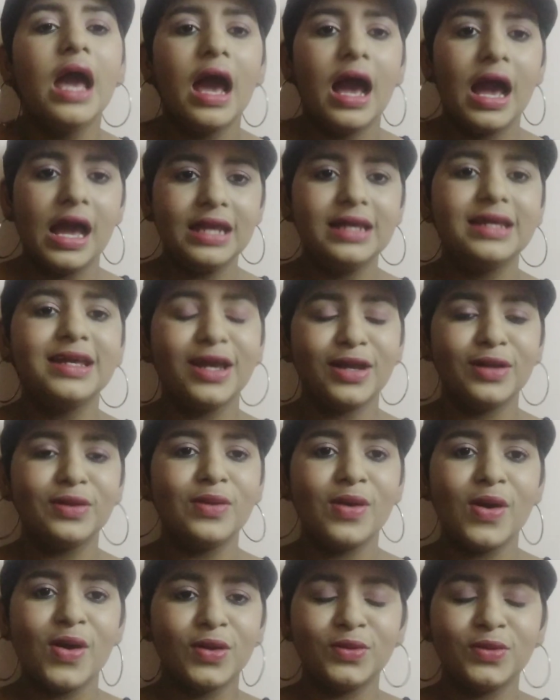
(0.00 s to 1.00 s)
I
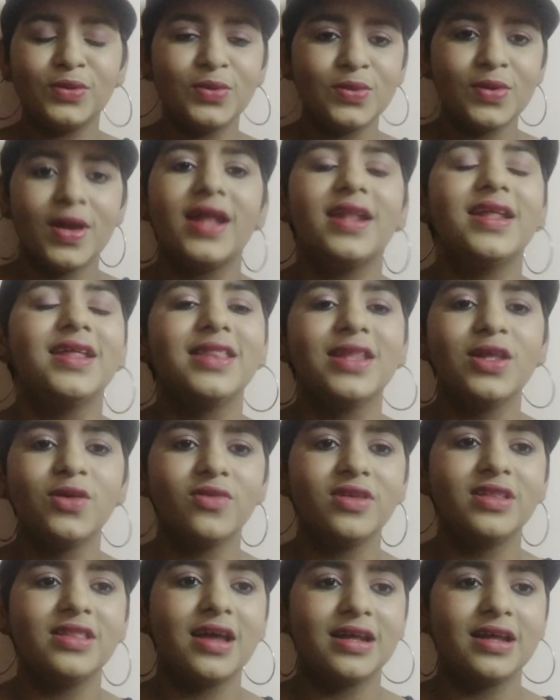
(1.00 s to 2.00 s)
cannot do anything
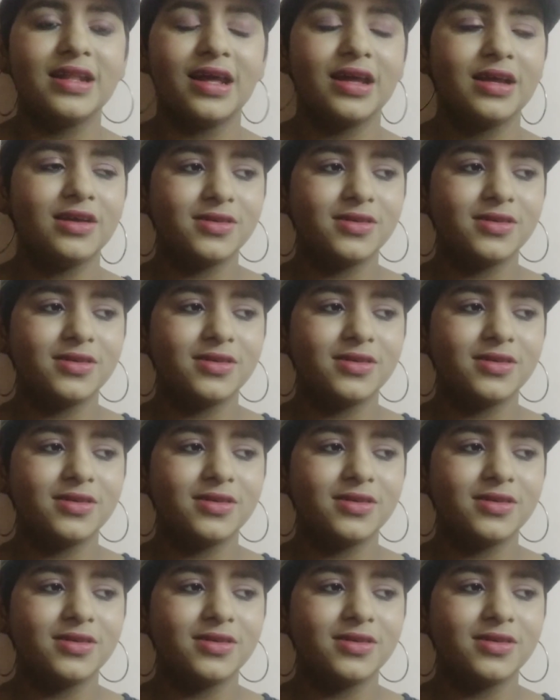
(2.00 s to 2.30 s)
with that.